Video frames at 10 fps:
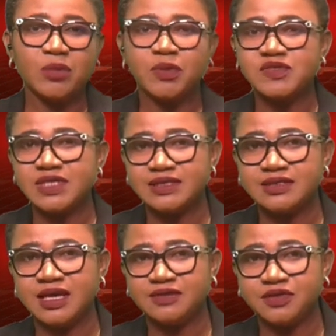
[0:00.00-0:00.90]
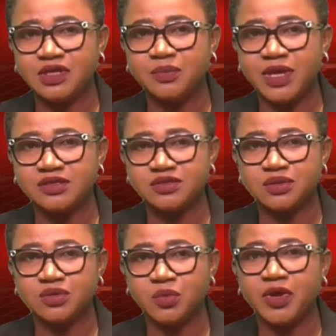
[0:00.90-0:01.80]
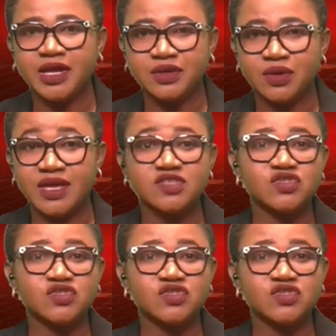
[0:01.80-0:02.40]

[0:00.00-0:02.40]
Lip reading: Ibom State Governor Pastor Umo Eno has